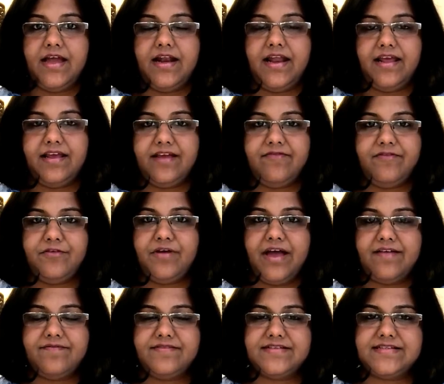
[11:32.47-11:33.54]
Like if you
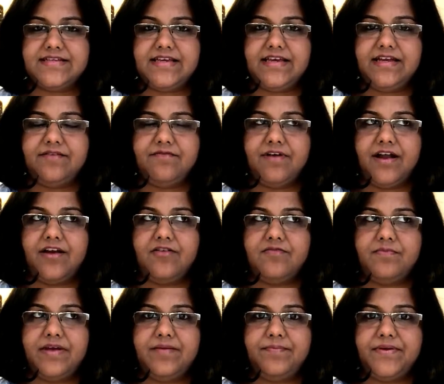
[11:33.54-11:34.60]
have seen one
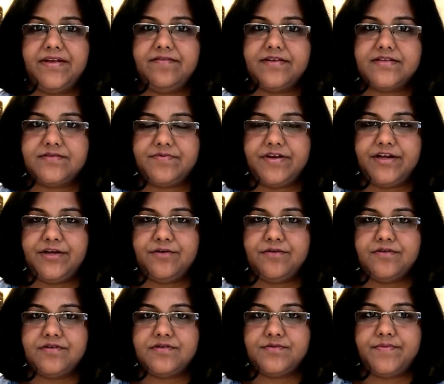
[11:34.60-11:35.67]
of my previous
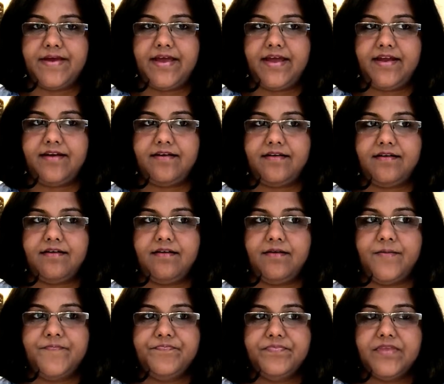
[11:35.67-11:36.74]
videos where
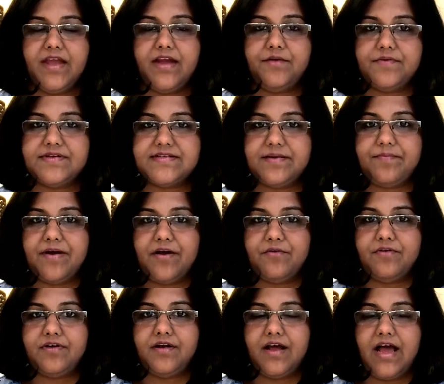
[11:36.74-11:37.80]
uh, it was
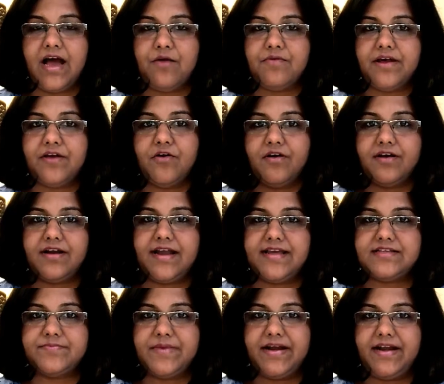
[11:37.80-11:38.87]
about how I
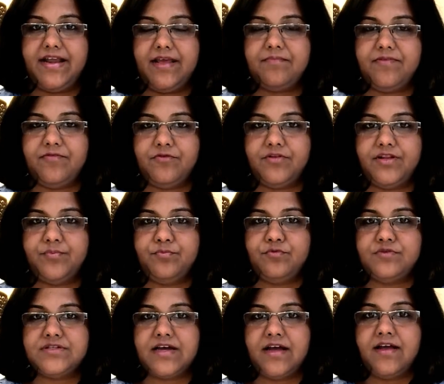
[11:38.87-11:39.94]
organize my day before the
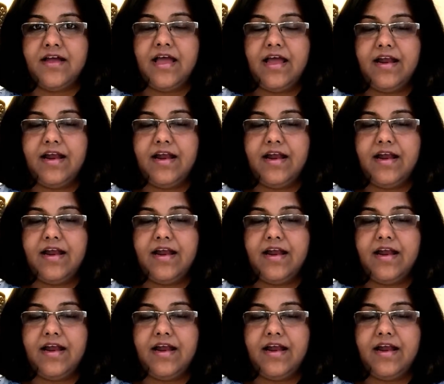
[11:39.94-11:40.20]
puja.